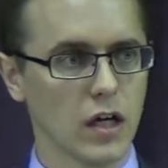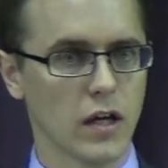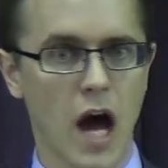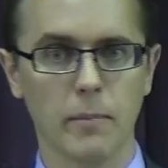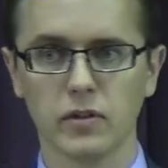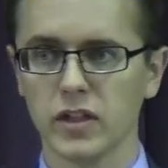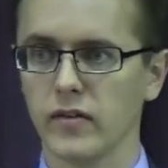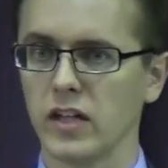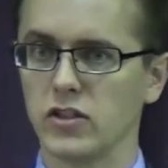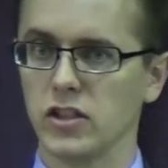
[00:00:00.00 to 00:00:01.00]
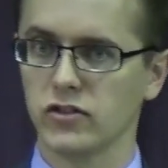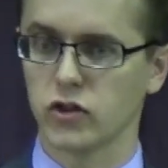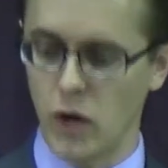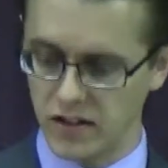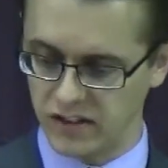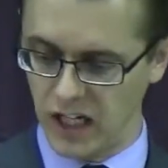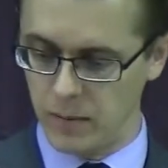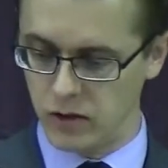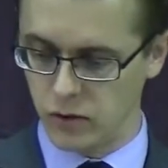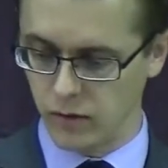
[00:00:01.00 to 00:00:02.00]
not believing that Jesus Christ
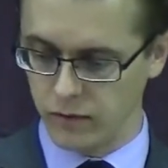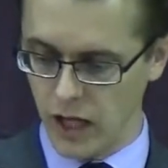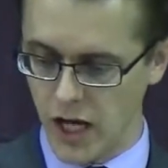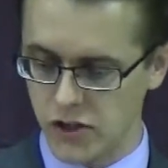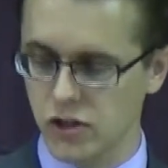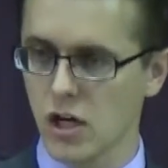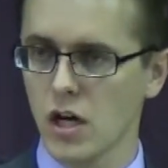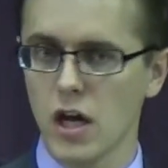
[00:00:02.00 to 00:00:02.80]
came into the flesh,